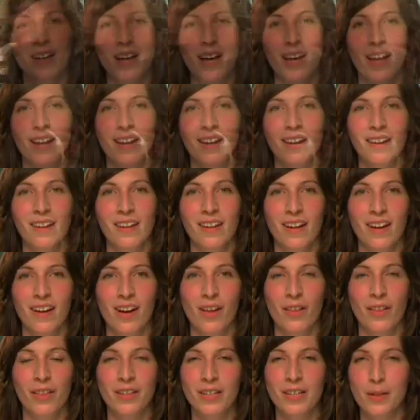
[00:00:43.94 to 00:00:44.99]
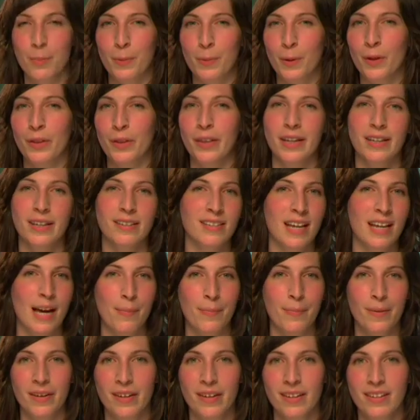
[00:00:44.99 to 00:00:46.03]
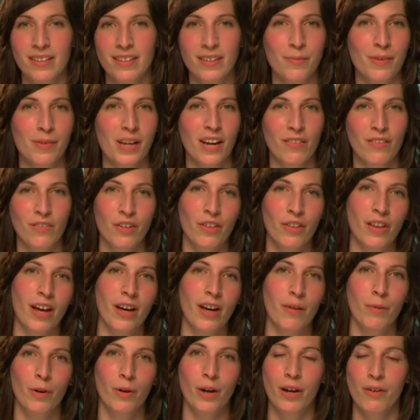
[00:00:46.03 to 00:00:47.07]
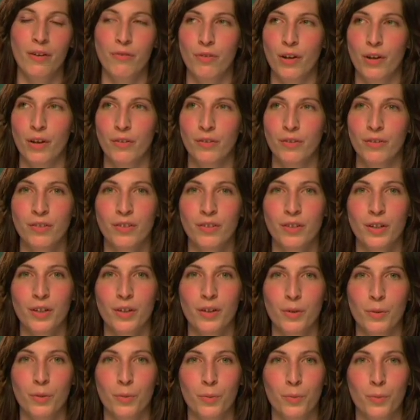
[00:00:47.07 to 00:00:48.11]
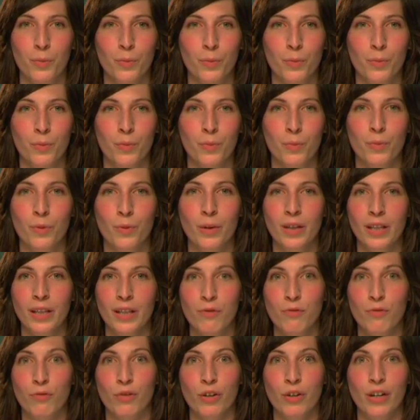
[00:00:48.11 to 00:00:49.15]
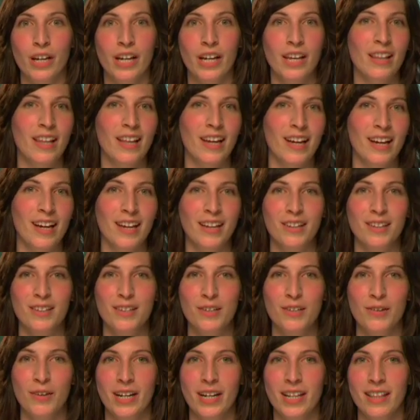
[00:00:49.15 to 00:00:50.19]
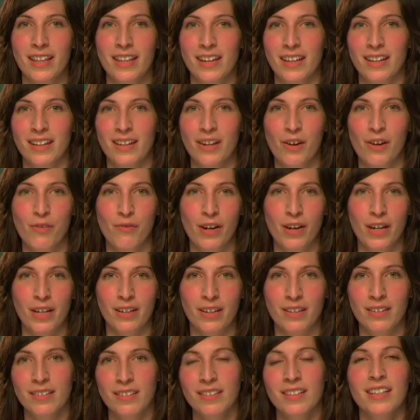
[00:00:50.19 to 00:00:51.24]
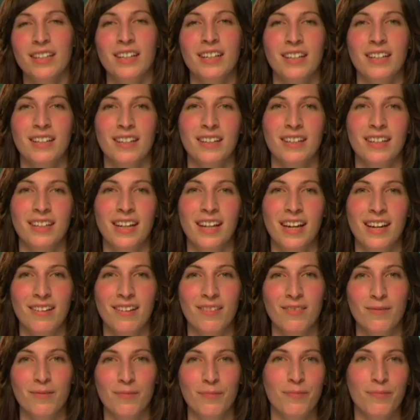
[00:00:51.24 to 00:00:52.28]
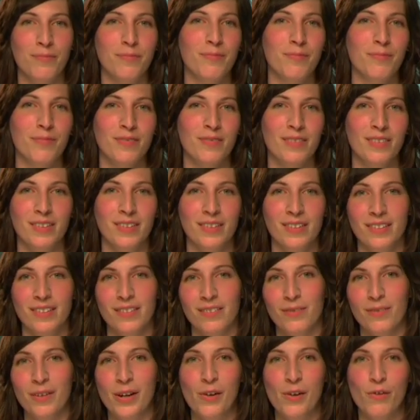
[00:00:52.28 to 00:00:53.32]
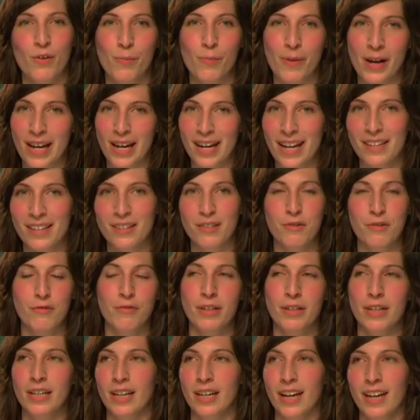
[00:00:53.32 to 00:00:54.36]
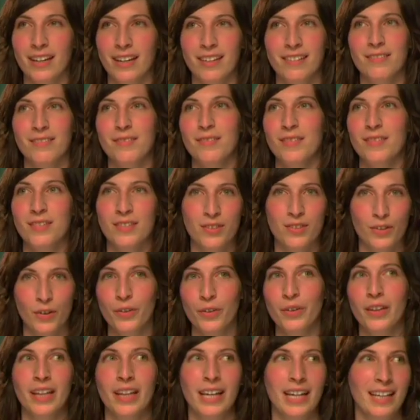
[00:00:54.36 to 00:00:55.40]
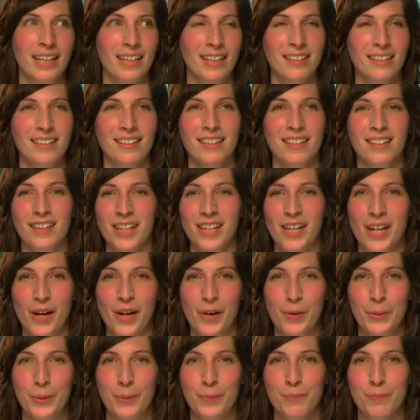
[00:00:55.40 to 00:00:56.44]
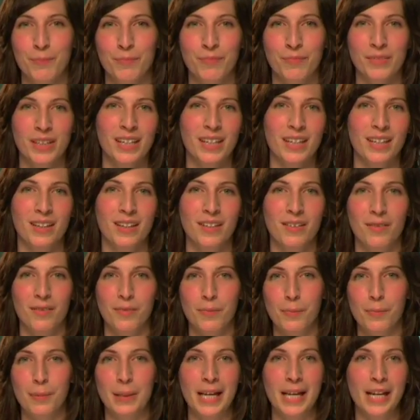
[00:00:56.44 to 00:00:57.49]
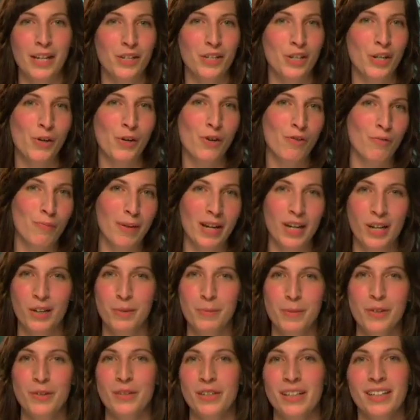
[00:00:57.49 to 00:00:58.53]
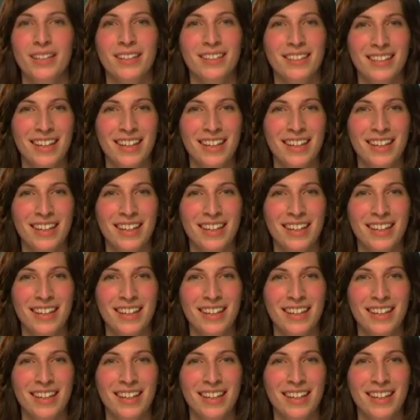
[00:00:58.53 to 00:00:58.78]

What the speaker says: And all the typical things happened to me after that where I felt really free and like I could do anything. You know, if I could get run over by an SUV, I could certainly, you know, play a show of my own music.